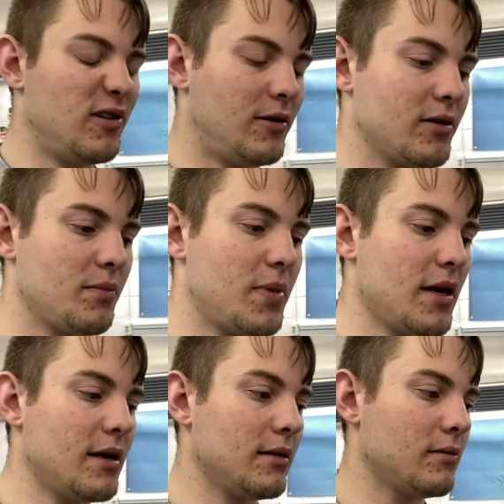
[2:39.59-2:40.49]
on the
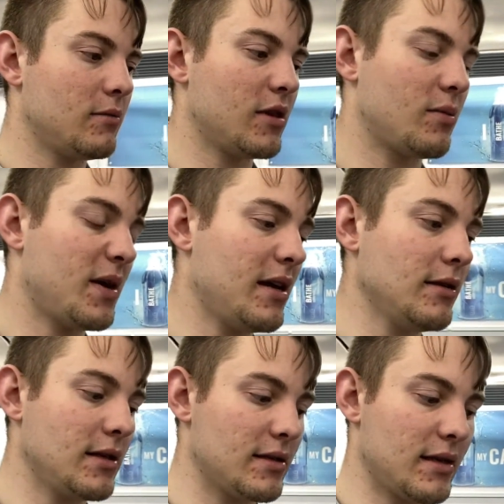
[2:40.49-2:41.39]
paint, with the
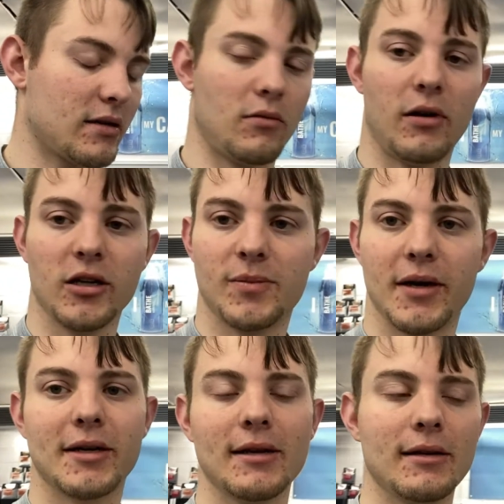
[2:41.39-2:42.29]
paint as like a wash bucket,